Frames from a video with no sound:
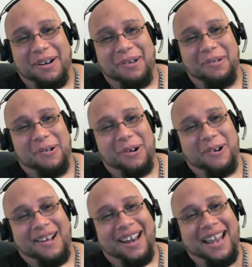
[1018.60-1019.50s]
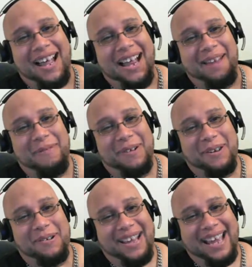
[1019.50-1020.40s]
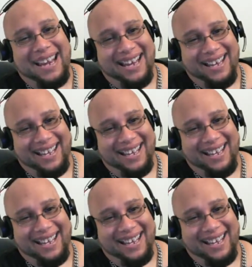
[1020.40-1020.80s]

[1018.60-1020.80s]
When you order online, but when you get it,